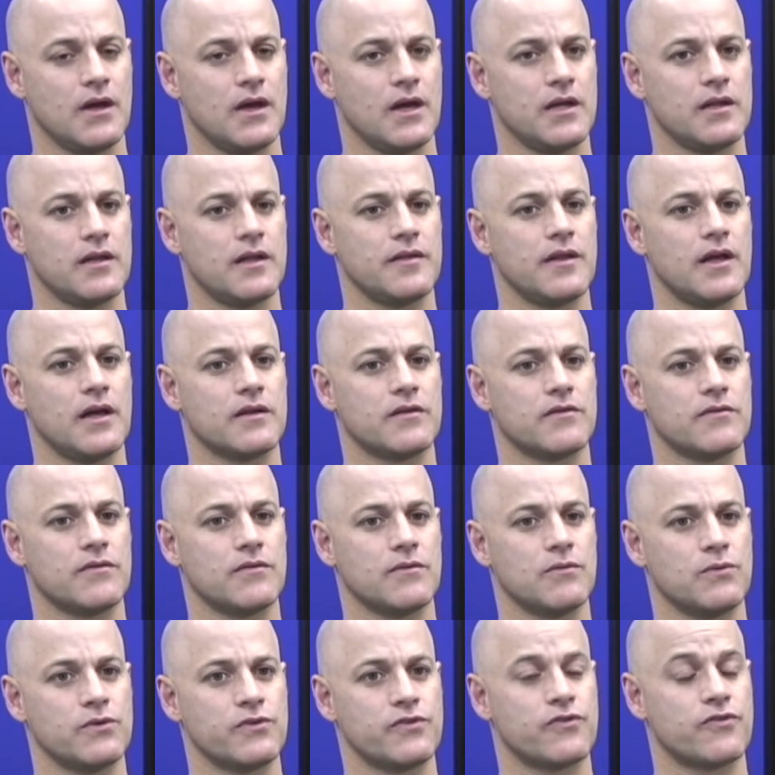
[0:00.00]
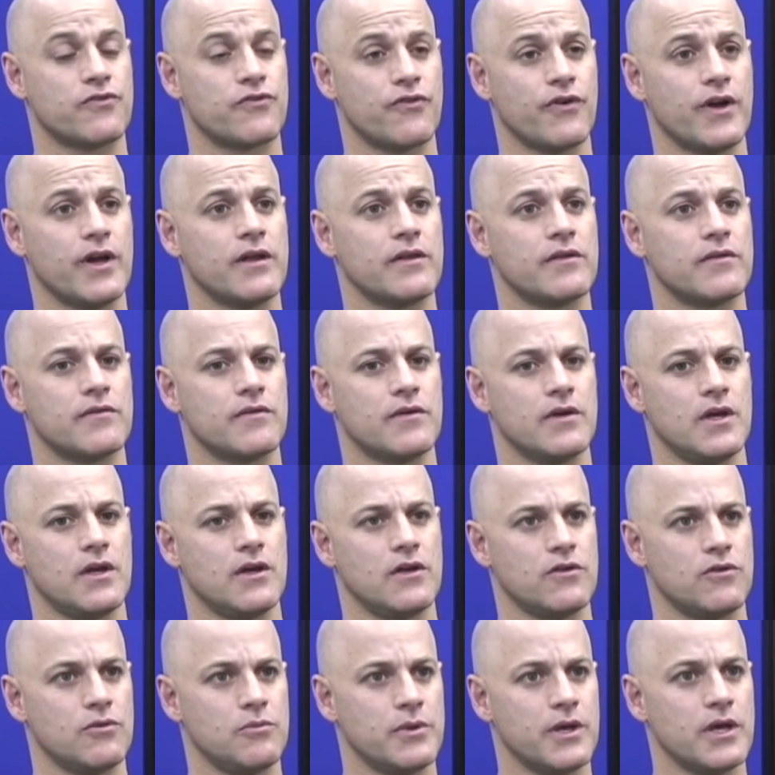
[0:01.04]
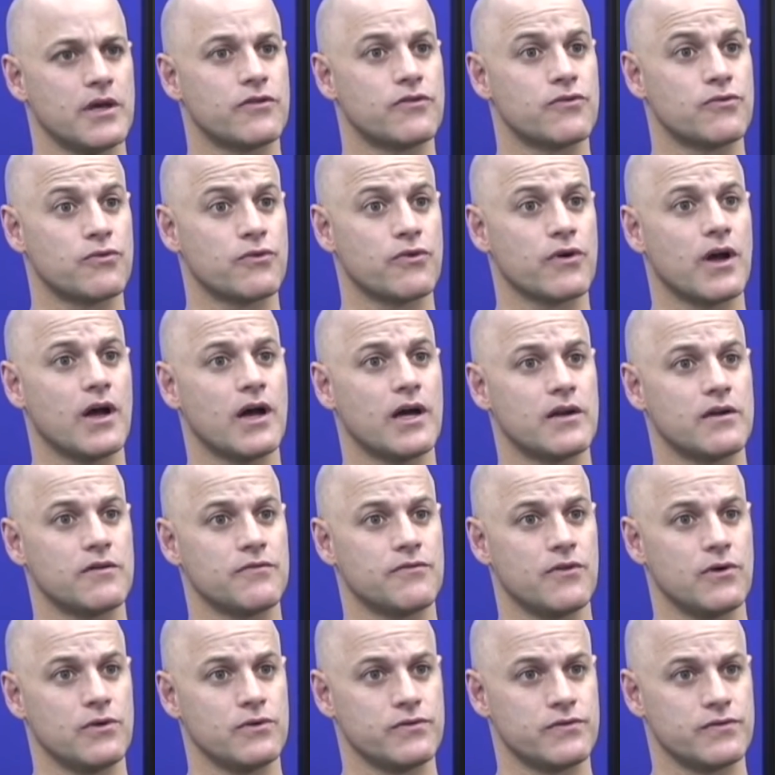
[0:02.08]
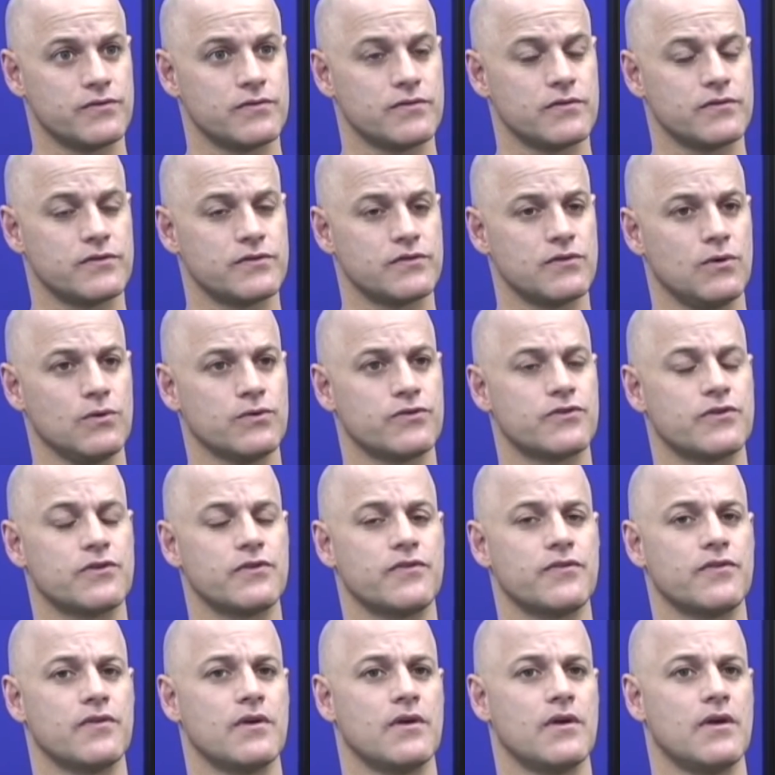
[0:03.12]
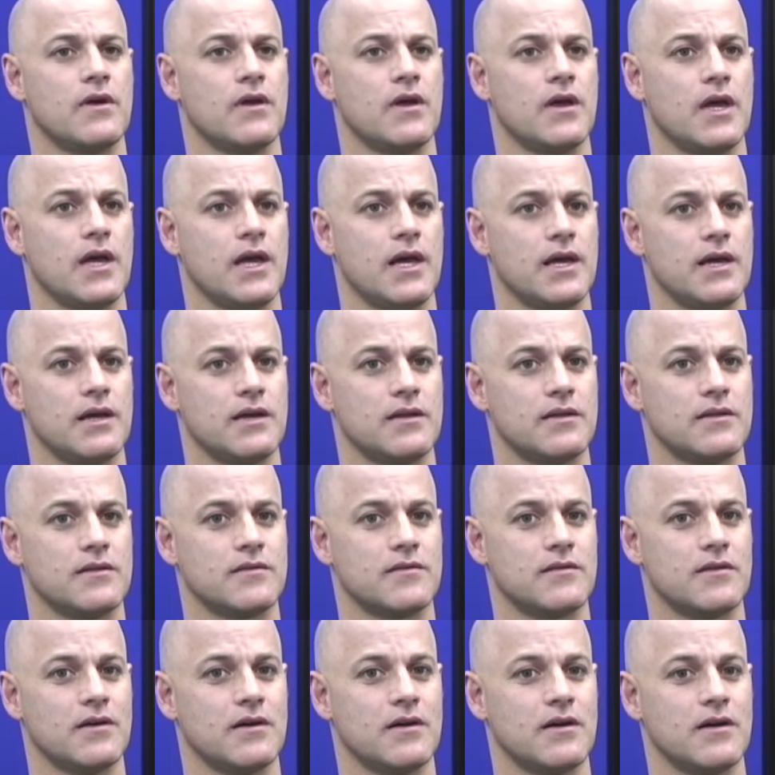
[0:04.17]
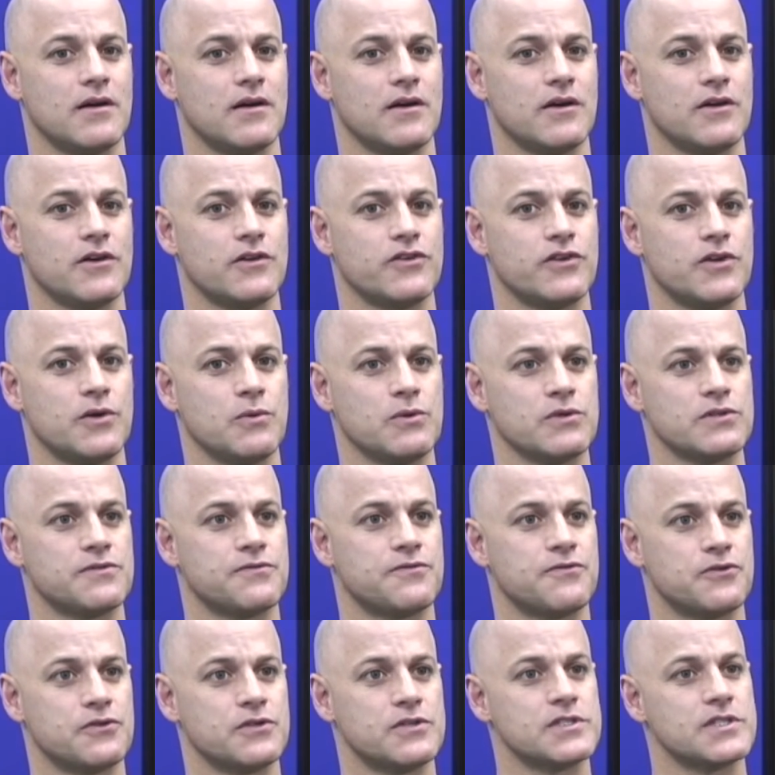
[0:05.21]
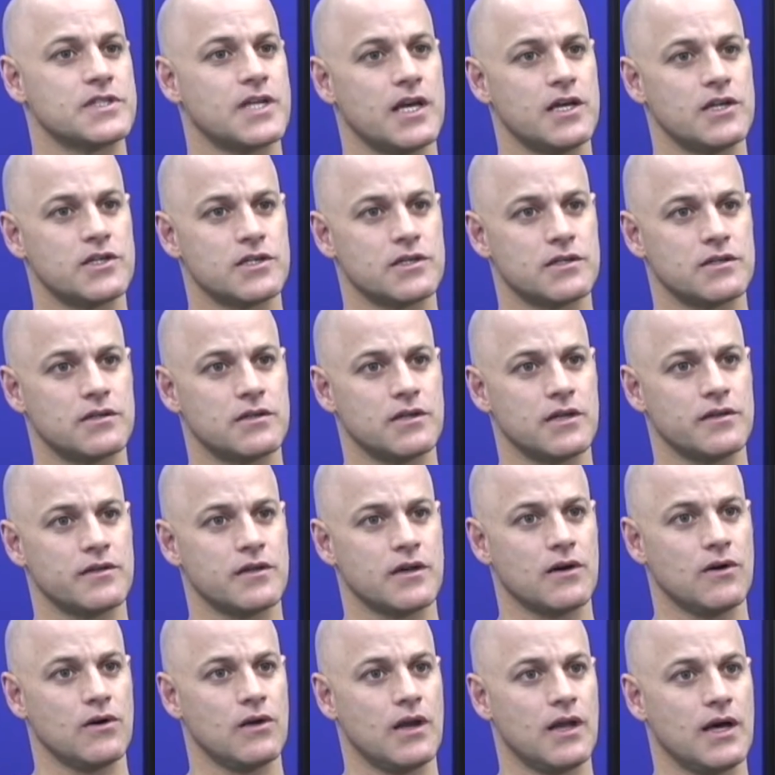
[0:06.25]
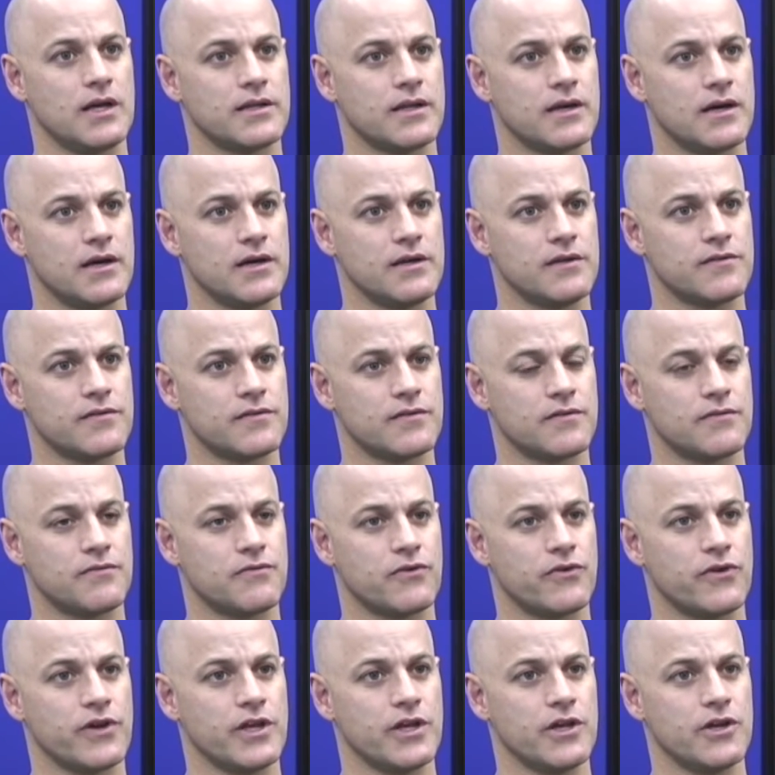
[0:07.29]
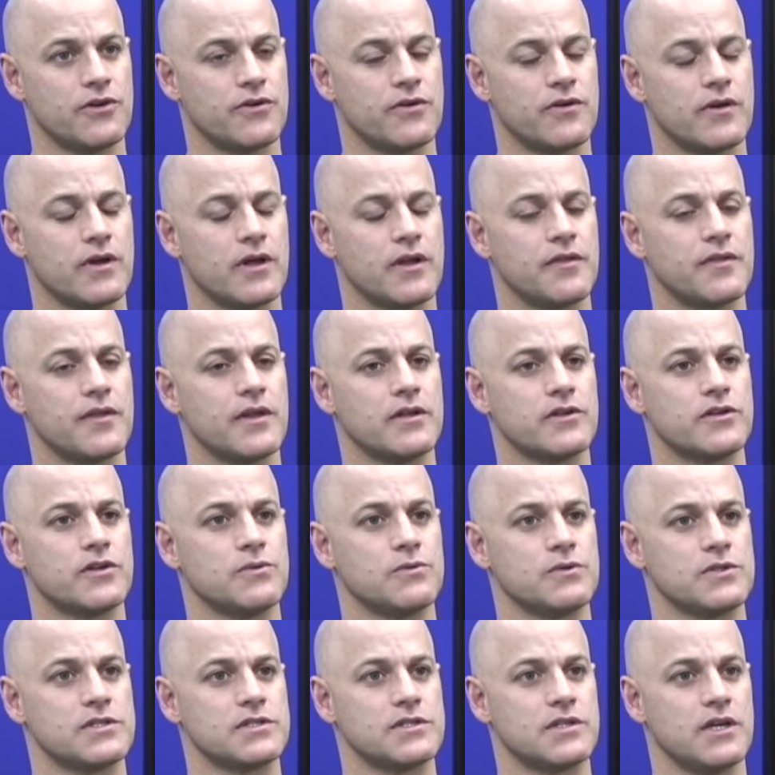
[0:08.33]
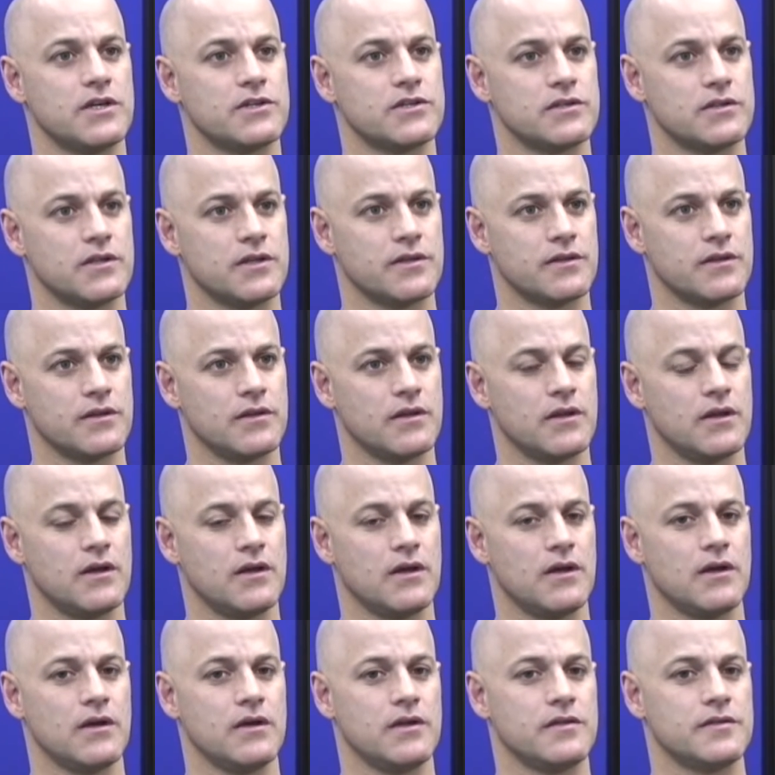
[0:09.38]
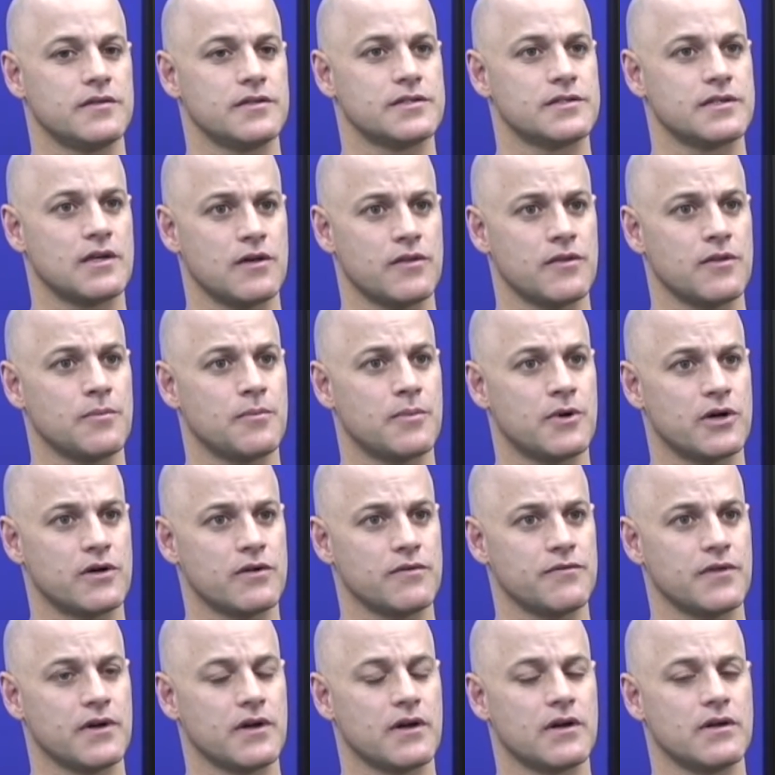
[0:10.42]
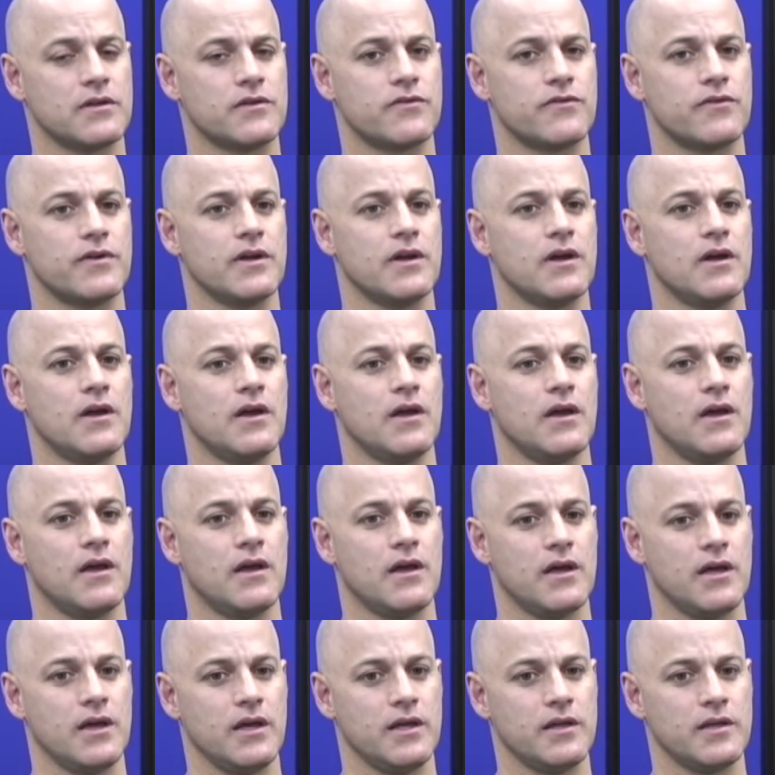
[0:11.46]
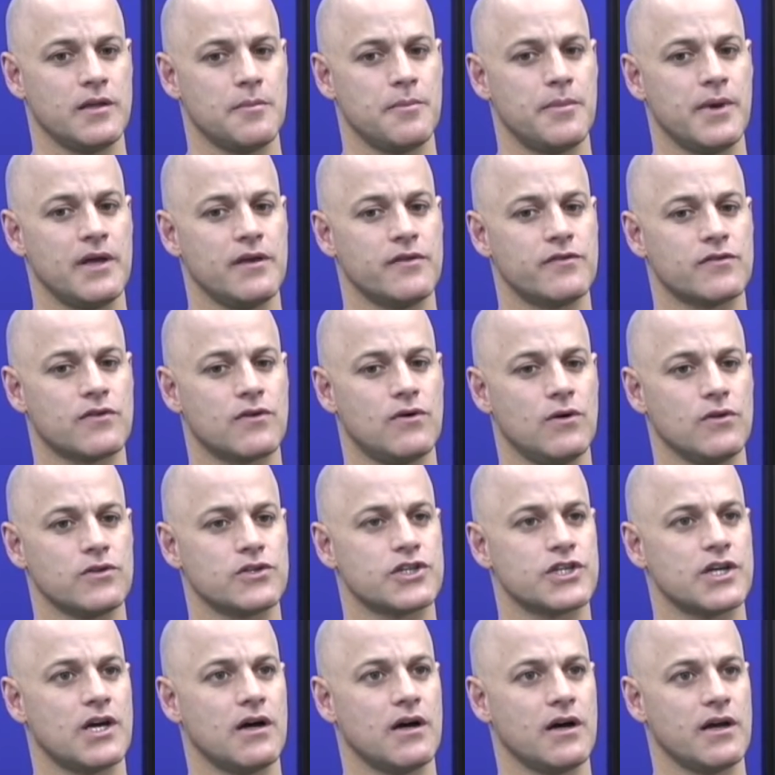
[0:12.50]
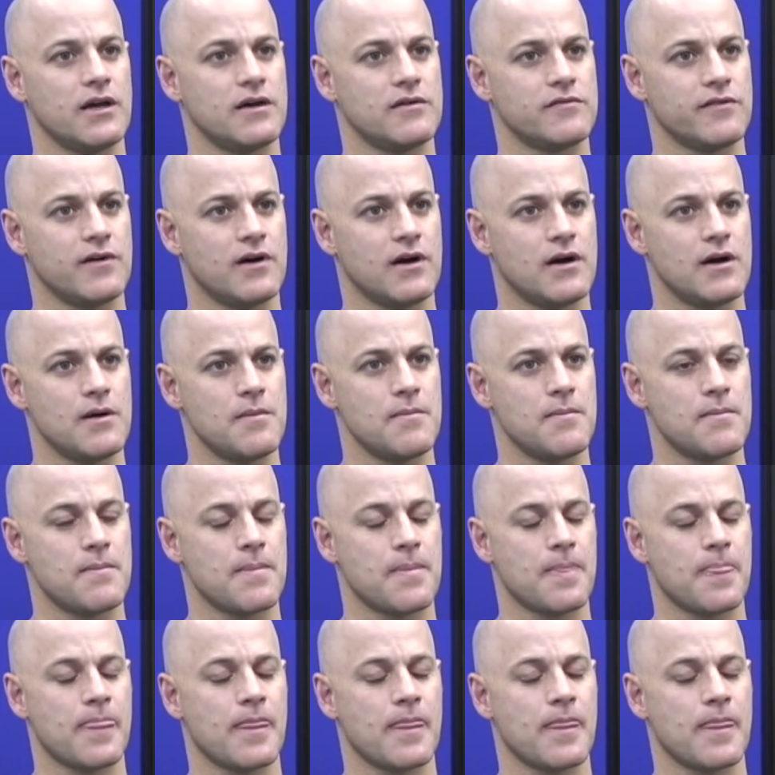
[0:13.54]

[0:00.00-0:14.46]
And Anat was trained to be a tour guide of those soldiers, and she was first stationed in the Golan Heights for a year, and then she was stationed in the southern part of the country in a base called Sha'arei Avraham.